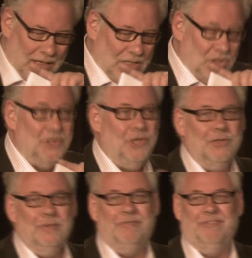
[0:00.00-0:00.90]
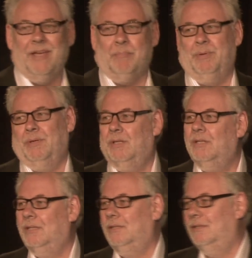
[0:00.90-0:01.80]
So join FIPP.
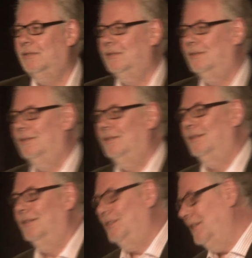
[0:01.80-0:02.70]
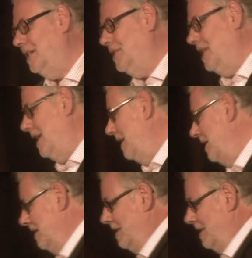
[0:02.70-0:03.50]
Duncan said it,